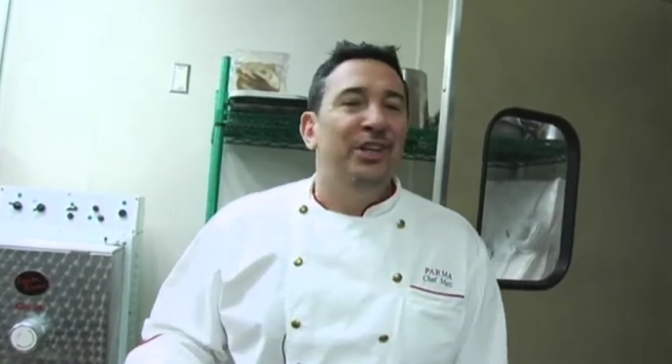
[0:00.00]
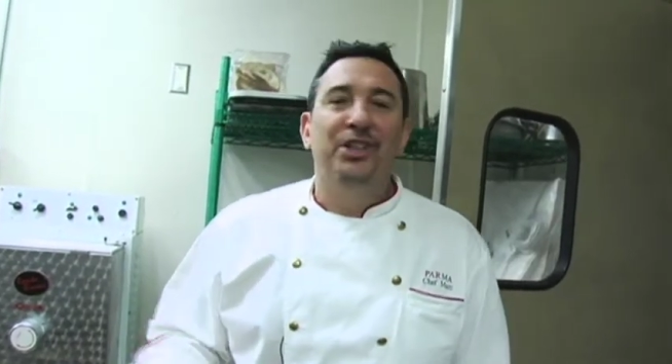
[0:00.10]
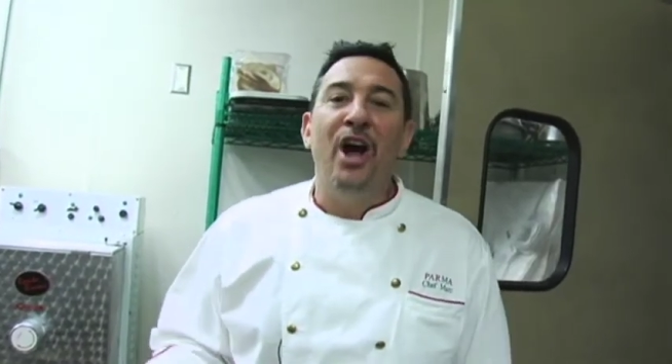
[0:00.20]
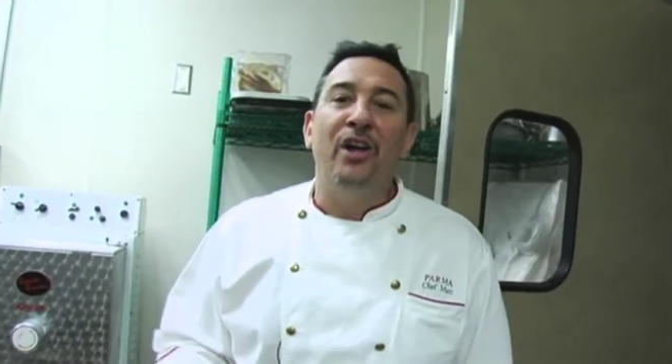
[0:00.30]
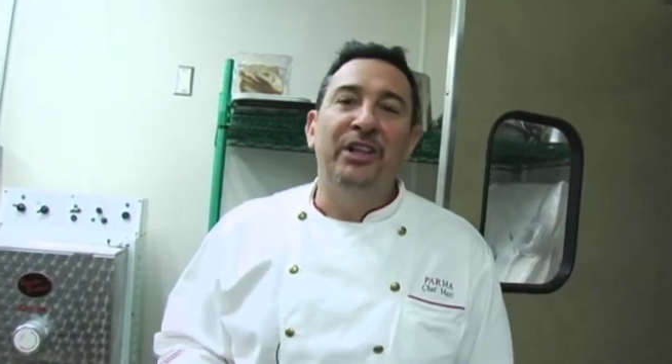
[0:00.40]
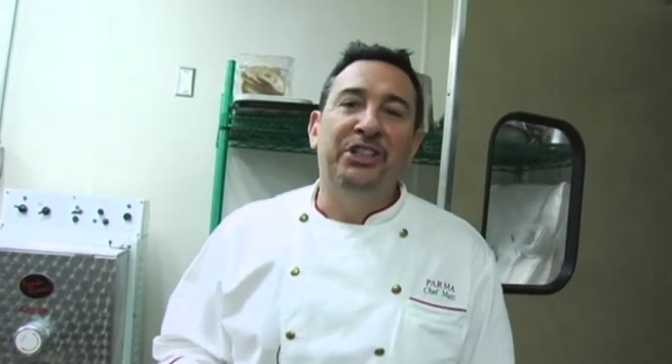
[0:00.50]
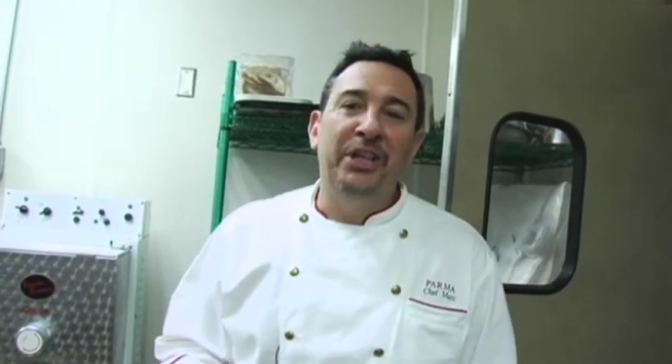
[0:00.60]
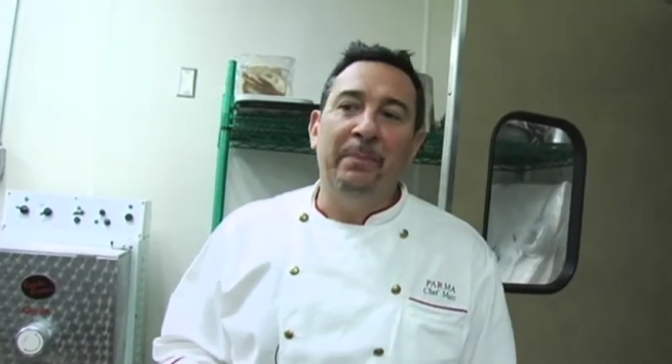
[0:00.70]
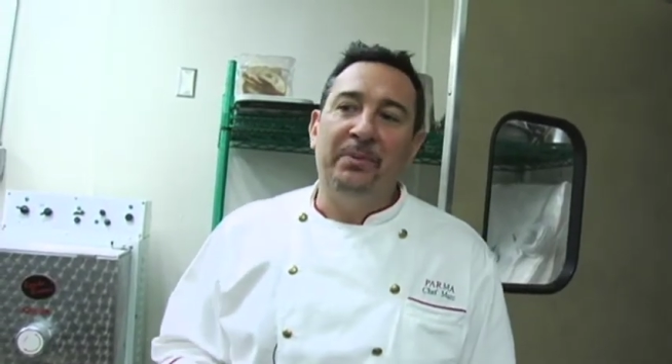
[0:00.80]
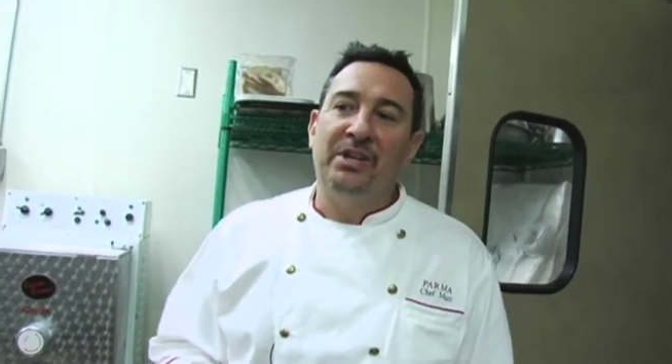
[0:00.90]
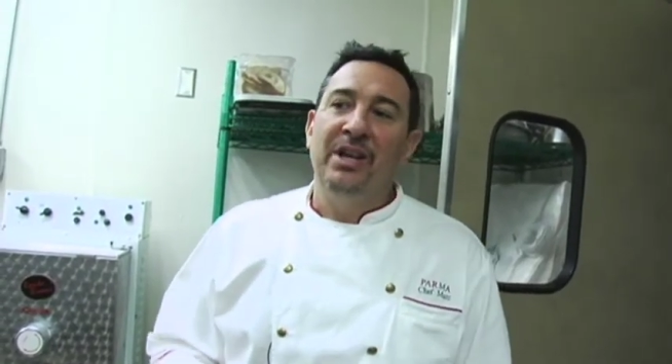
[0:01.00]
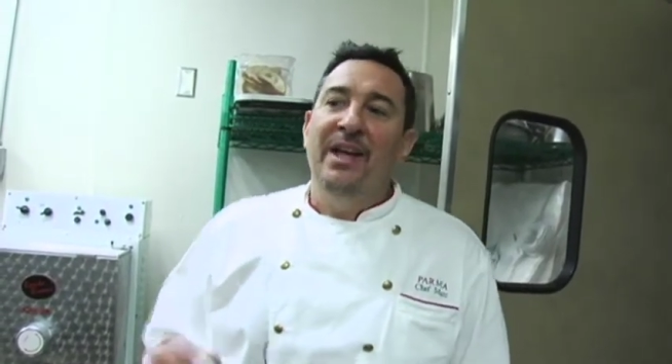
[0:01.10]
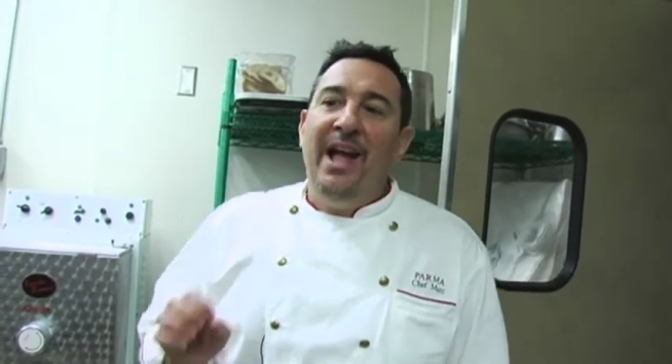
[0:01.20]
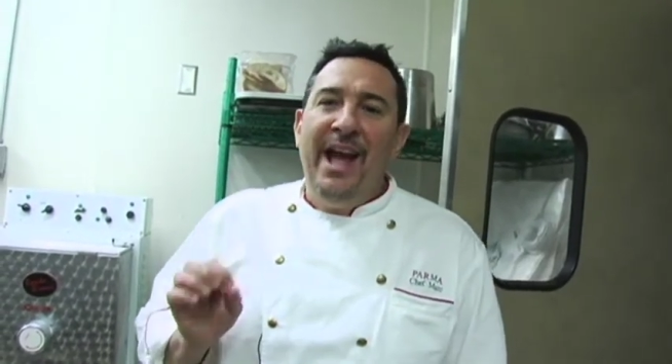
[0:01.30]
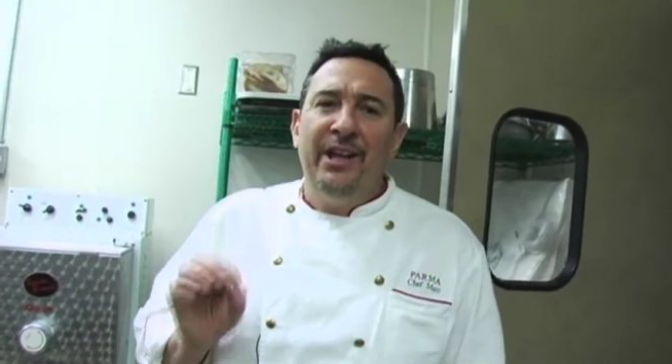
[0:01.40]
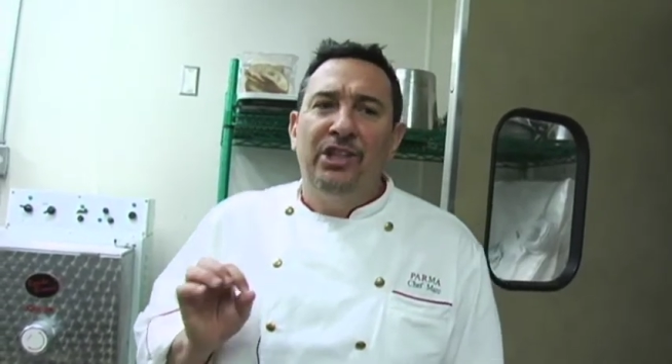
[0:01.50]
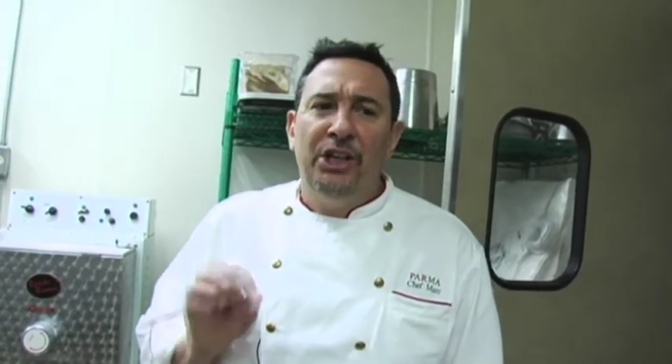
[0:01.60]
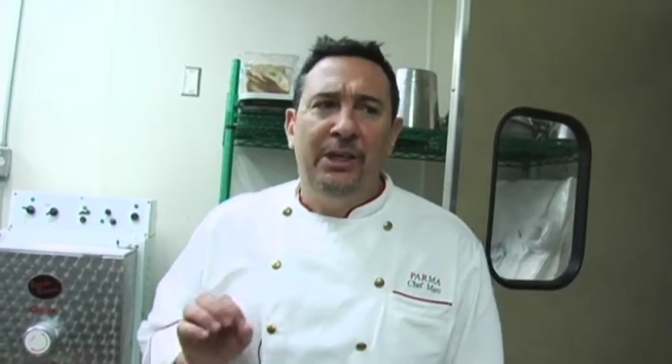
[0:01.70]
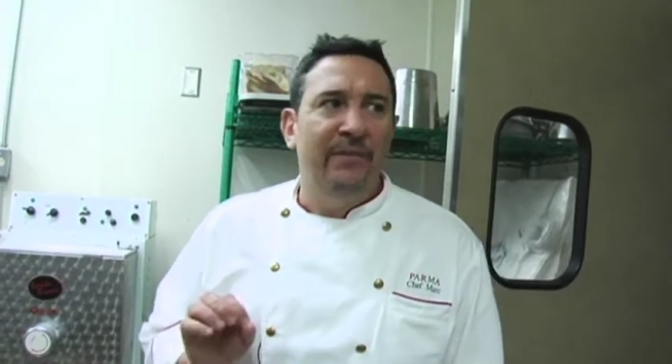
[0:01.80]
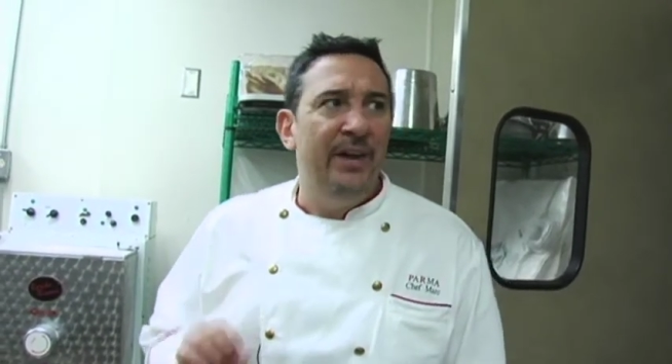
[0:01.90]
chocolate chips, and a
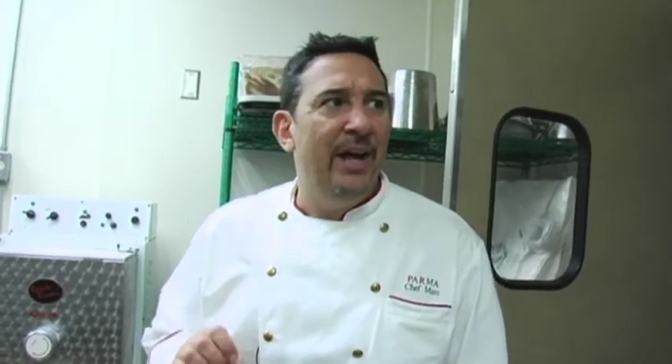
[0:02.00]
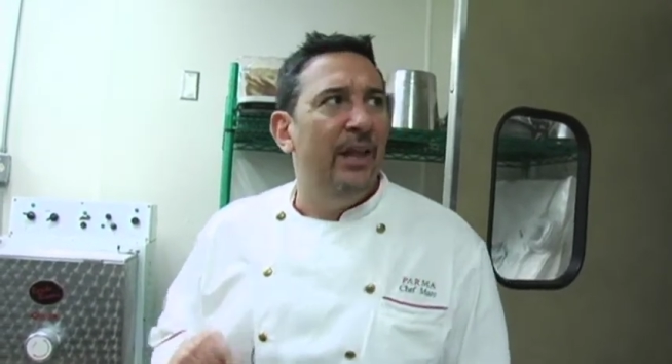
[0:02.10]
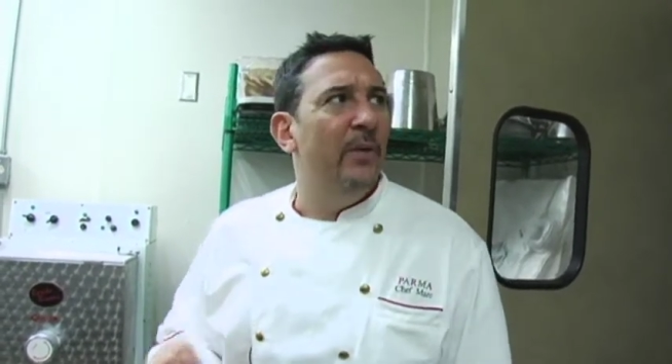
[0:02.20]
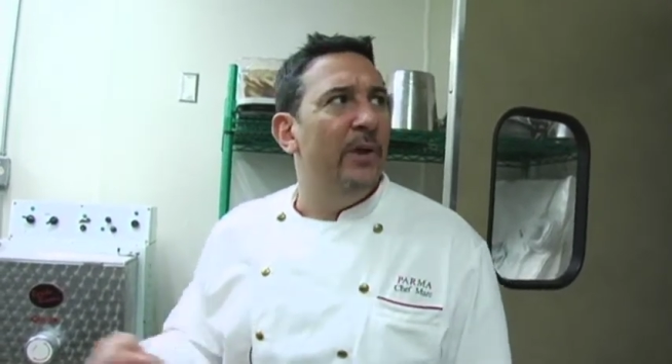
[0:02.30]
touch of vanilla.